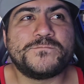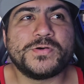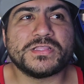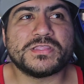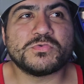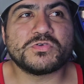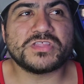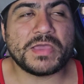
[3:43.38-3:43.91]

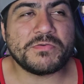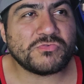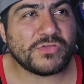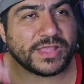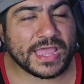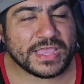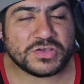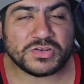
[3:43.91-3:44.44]
but there was times
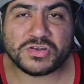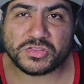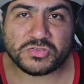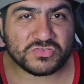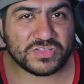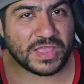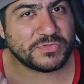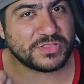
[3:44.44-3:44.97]
where like I couldn't
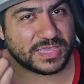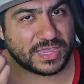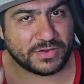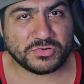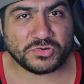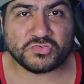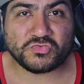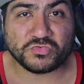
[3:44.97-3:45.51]
understand what the
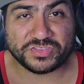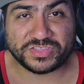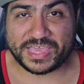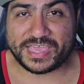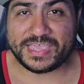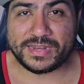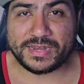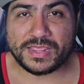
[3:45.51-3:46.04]
characters were
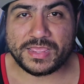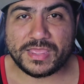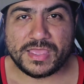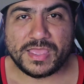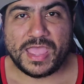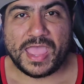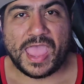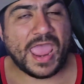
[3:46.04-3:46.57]
saying,
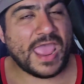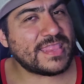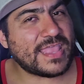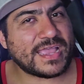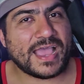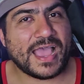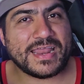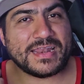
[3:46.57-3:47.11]
and
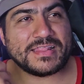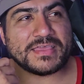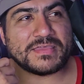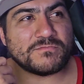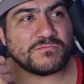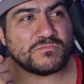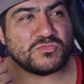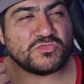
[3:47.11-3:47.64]
that kind of like
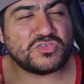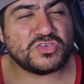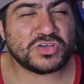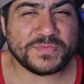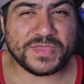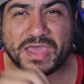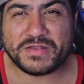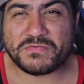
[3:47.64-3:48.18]

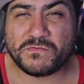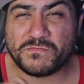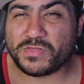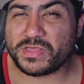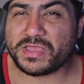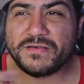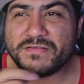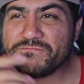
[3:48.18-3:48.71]
took me out of it
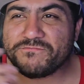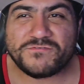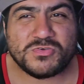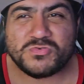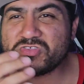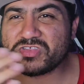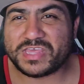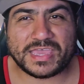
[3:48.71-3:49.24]
for like a
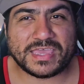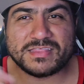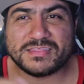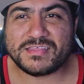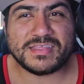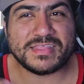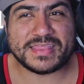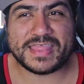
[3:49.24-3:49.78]
few
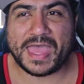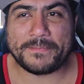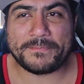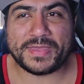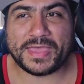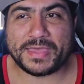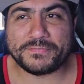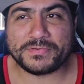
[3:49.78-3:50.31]
seconds. Nothing
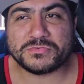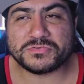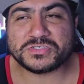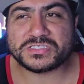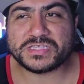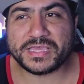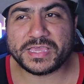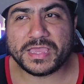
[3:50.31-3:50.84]
that bad, but it was
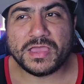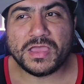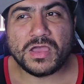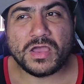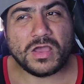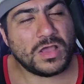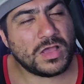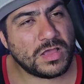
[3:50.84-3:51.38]
just like,
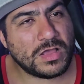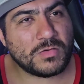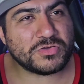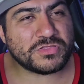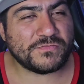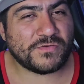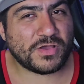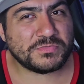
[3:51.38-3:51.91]

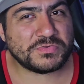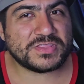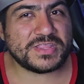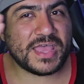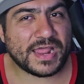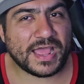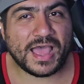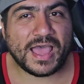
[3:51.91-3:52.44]
was the volume just
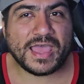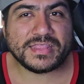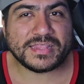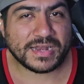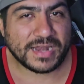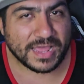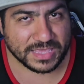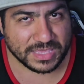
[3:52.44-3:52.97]
not high?
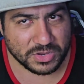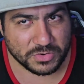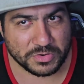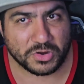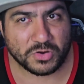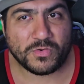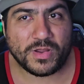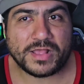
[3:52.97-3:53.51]
Did I not hear
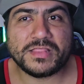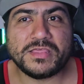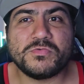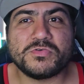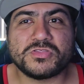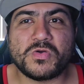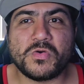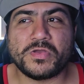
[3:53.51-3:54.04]
it correctly?
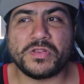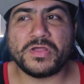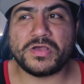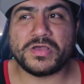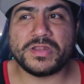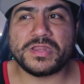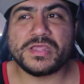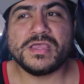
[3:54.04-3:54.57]
What's going
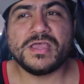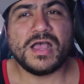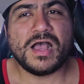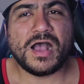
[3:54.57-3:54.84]
on?